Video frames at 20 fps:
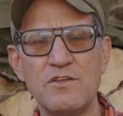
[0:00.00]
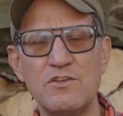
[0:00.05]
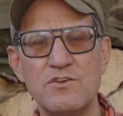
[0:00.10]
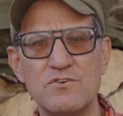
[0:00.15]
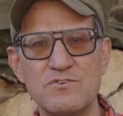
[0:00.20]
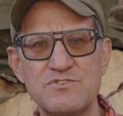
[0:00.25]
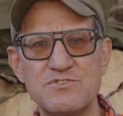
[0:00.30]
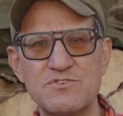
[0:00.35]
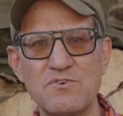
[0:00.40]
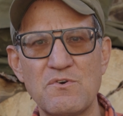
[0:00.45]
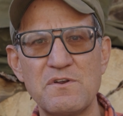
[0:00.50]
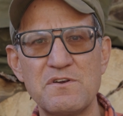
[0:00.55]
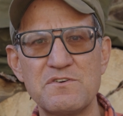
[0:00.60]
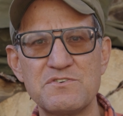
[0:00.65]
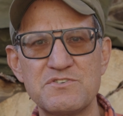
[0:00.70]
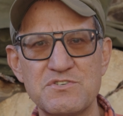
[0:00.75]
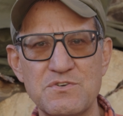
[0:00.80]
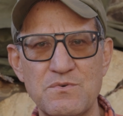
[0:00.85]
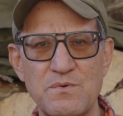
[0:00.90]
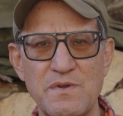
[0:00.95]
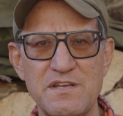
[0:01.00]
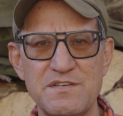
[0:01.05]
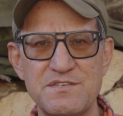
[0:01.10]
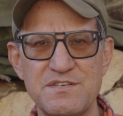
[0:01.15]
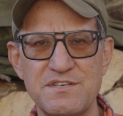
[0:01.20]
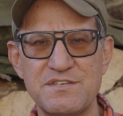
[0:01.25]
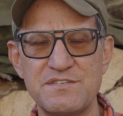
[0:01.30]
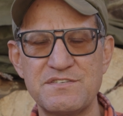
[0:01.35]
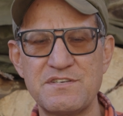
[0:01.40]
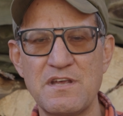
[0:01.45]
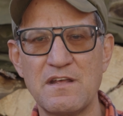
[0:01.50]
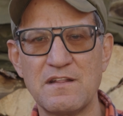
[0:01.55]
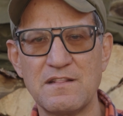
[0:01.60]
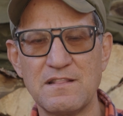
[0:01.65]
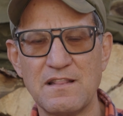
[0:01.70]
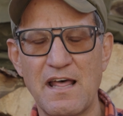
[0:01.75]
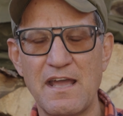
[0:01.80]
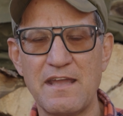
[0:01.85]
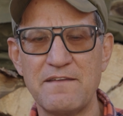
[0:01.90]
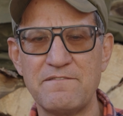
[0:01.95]
your Sawyer Squeeze's
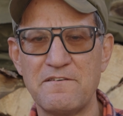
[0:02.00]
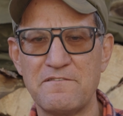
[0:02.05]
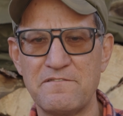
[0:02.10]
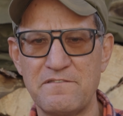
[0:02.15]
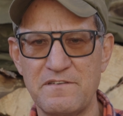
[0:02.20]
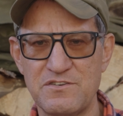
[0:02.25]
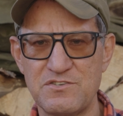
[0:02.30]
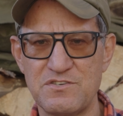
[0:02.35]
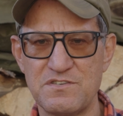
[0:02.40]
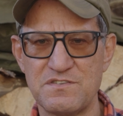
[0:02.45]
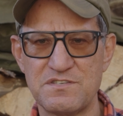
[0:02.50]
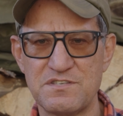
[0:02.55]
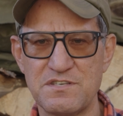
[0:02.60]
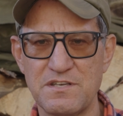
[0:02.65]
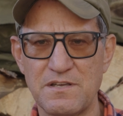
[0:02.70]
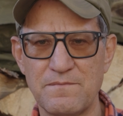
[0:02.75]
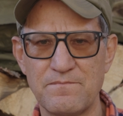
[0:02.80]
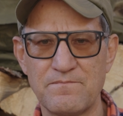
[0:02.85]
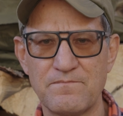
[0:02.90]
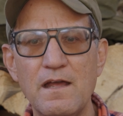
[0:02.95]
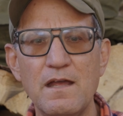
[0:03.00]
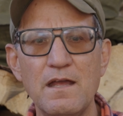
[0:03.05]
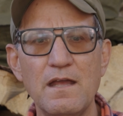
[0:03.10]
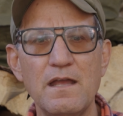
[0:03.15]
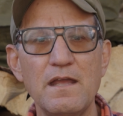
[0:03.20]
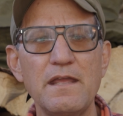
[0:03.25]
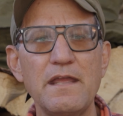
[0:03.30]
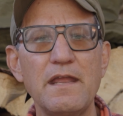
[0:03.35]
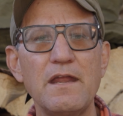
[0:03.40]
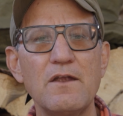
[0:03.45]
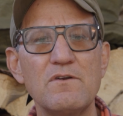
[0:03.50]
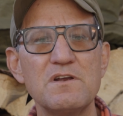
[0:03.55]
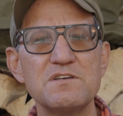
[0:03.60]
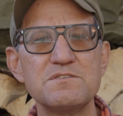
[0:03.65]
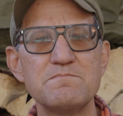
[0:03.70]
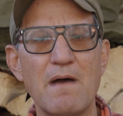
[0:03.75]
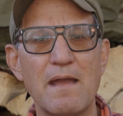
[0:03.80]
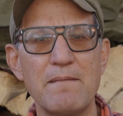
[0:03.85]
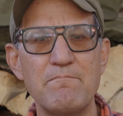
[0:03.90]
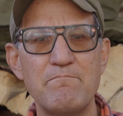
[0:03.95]
life efficiency. Here
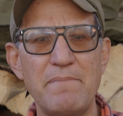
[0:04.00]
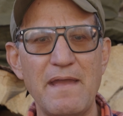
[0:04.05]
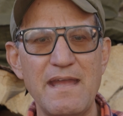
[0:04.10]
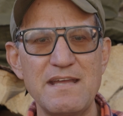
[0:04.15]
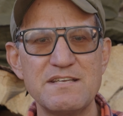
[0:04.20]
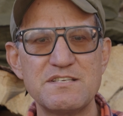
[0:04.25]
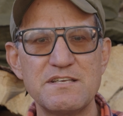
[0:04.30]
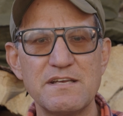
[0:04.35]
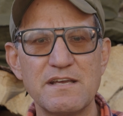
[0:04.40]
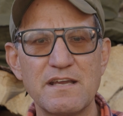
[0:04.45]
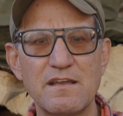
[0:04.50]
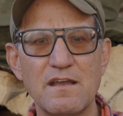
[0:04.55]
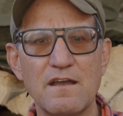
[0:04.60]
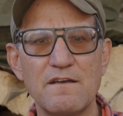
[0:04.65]
is my basic